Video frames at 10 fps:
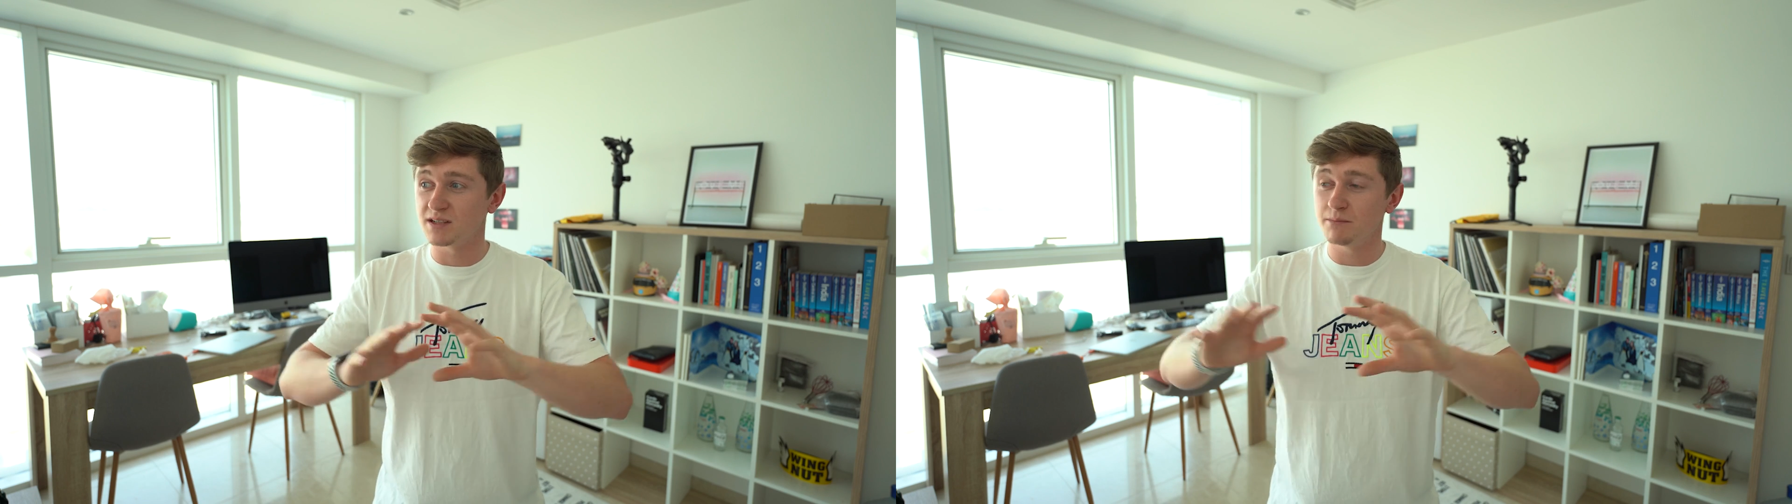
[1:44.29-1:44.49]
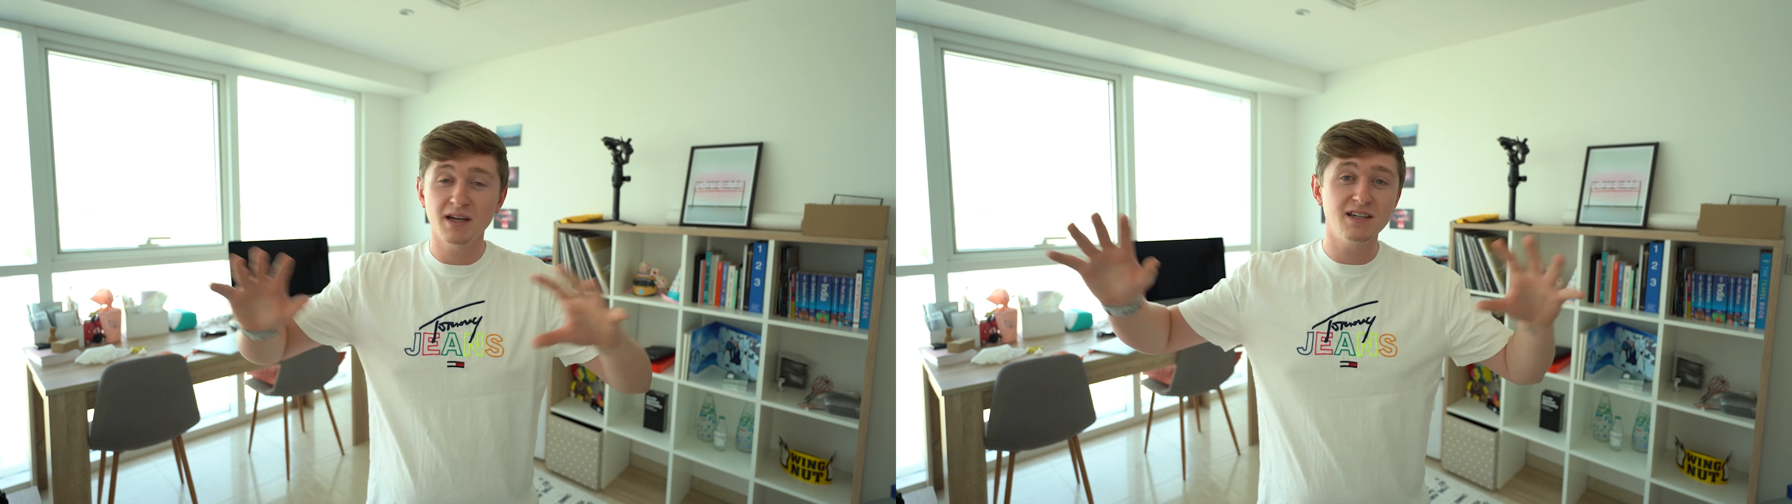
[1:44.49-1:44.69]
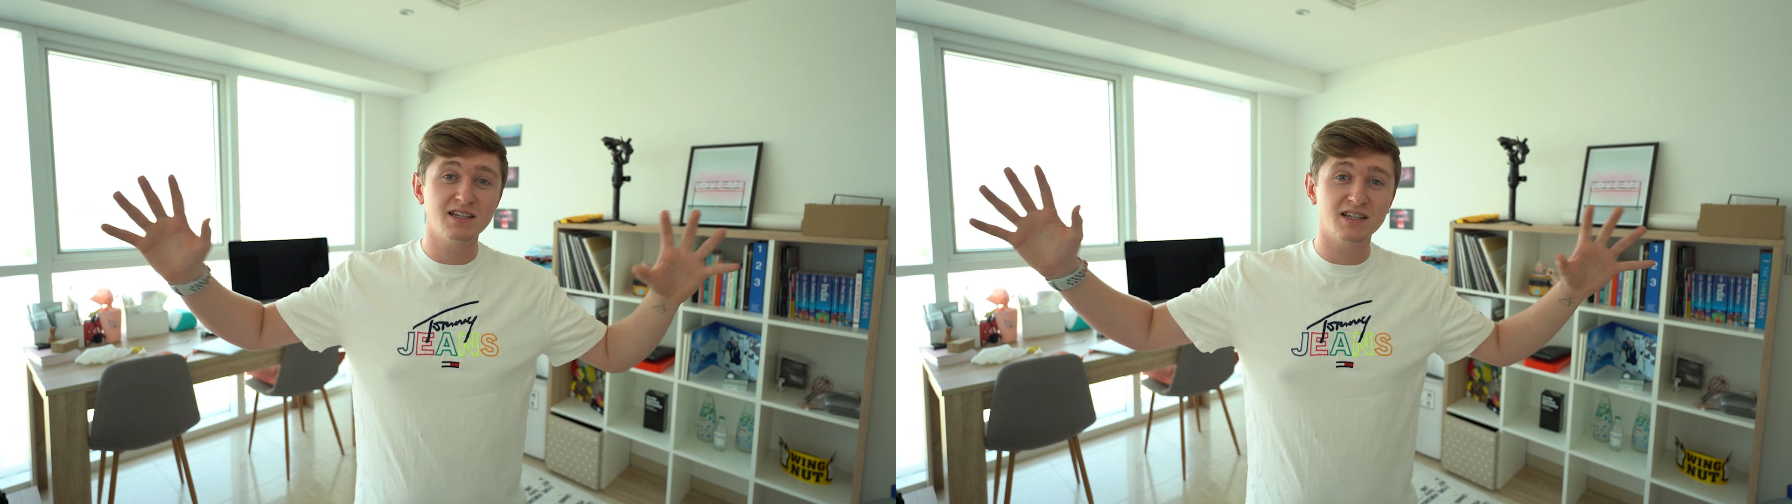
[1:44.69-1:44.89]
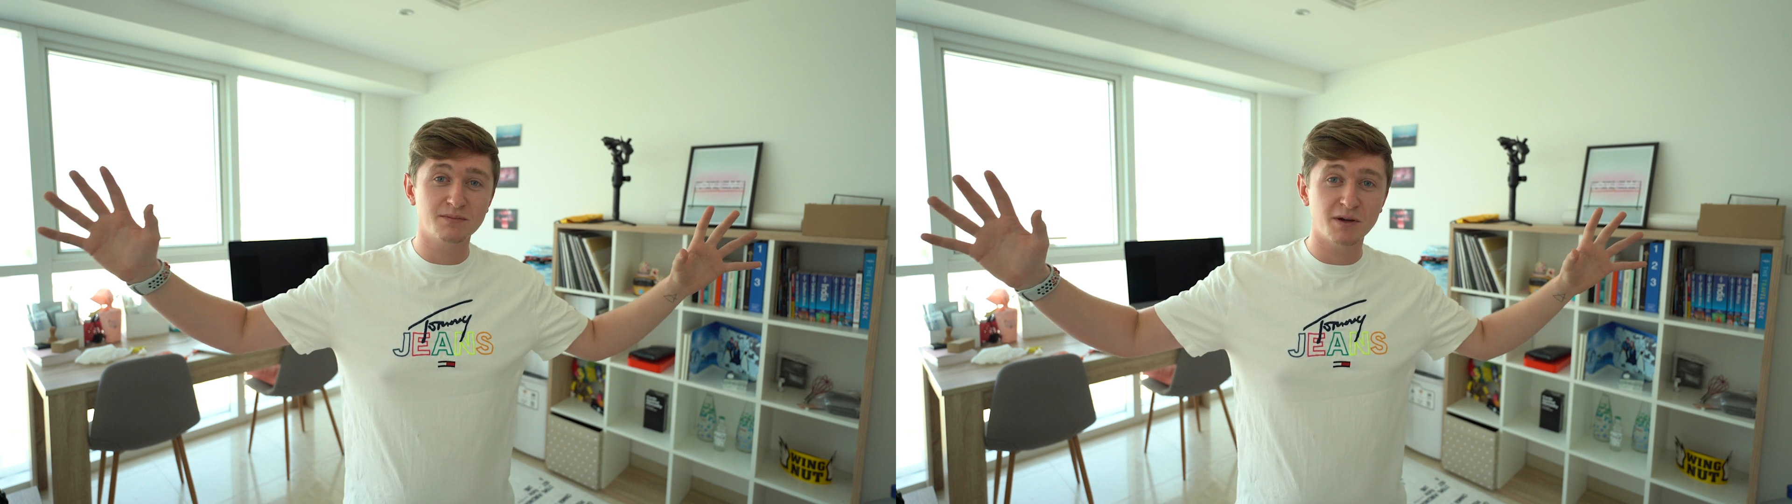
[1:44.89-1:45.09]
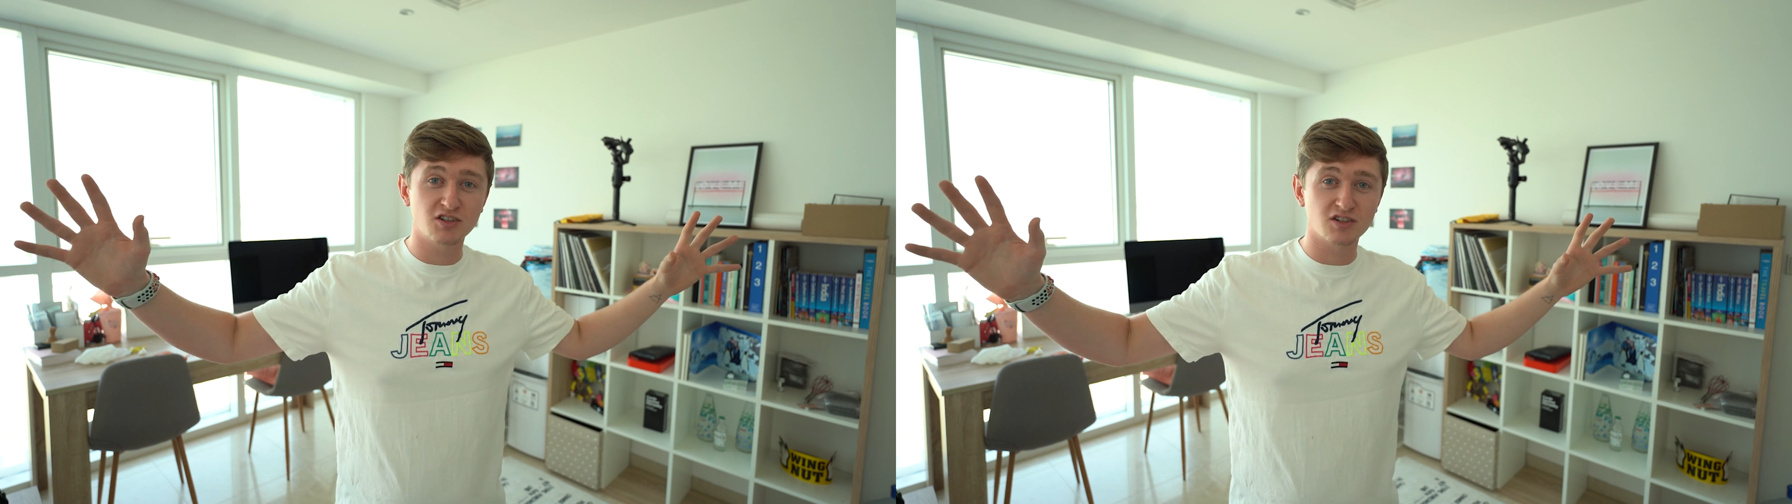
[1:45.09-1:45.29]
amazing
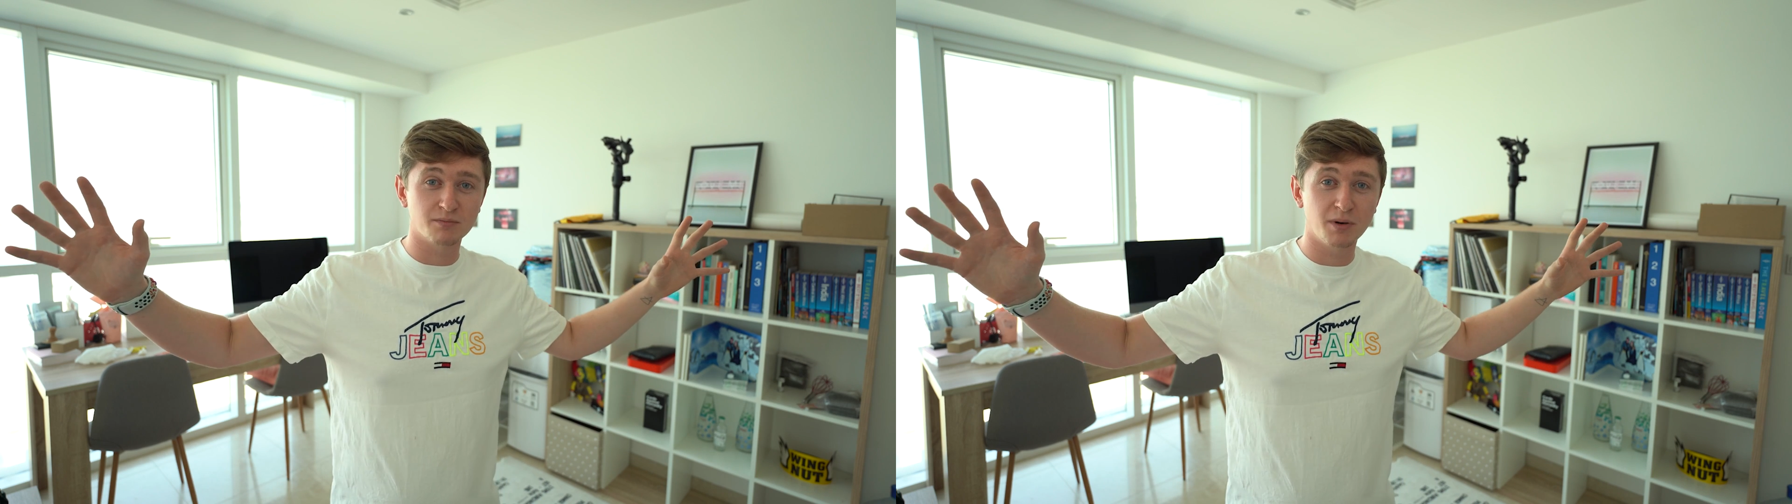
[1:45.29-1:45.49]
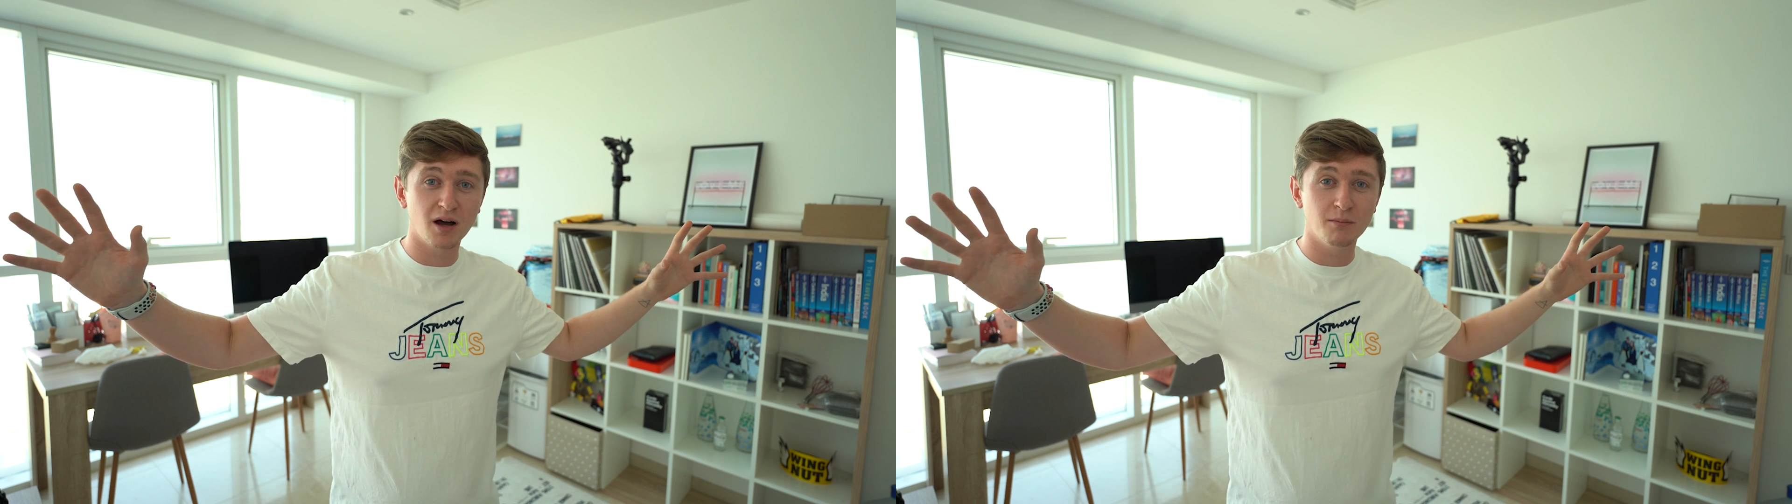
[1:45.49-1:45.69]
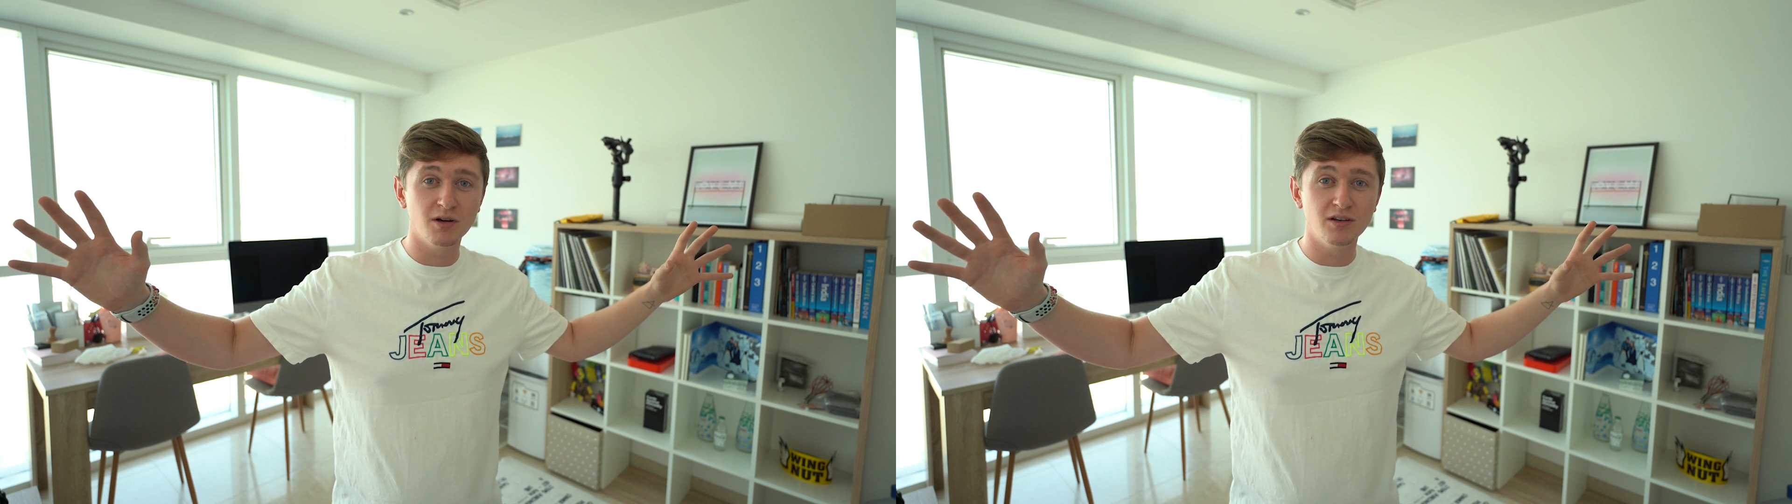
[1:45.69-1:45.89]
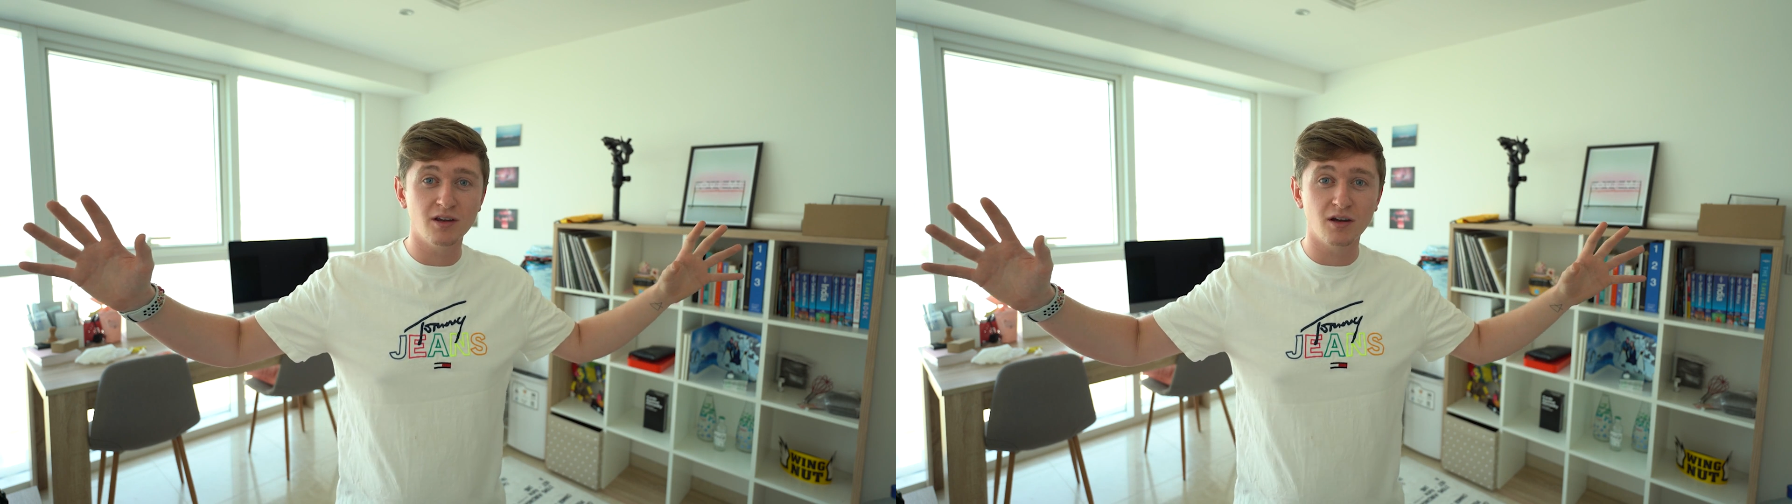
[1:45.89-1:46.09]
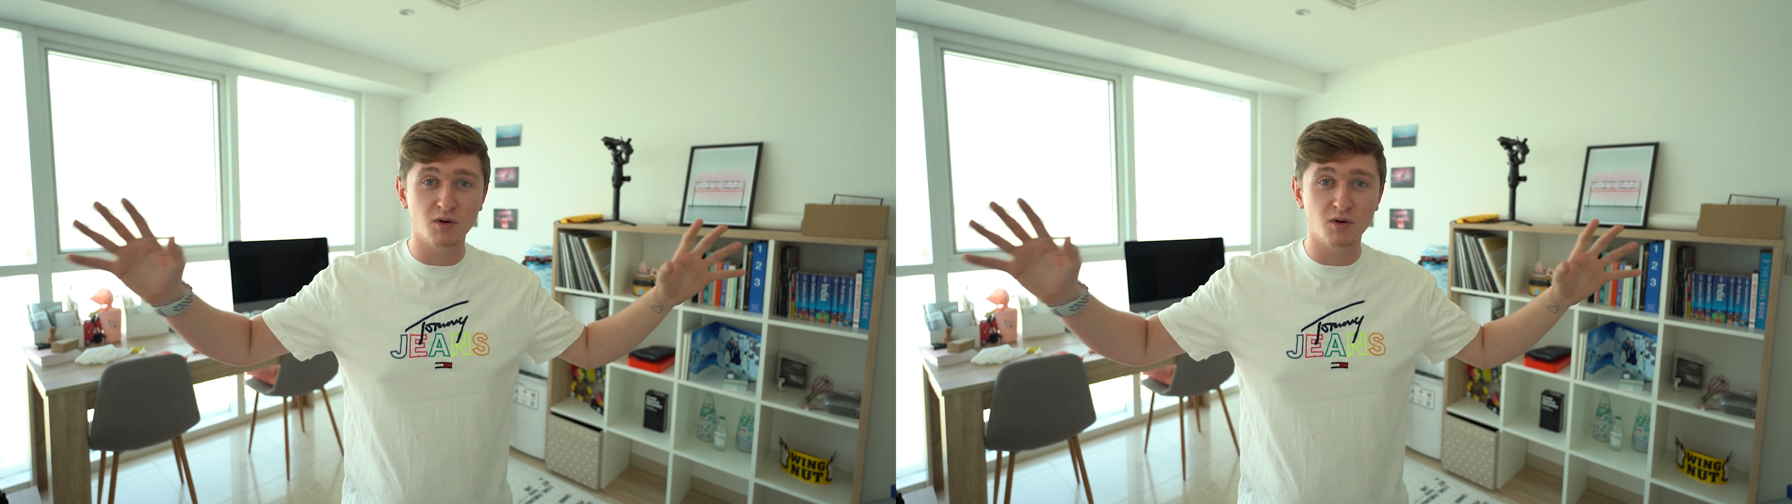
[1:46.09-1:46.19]
spacious apartment,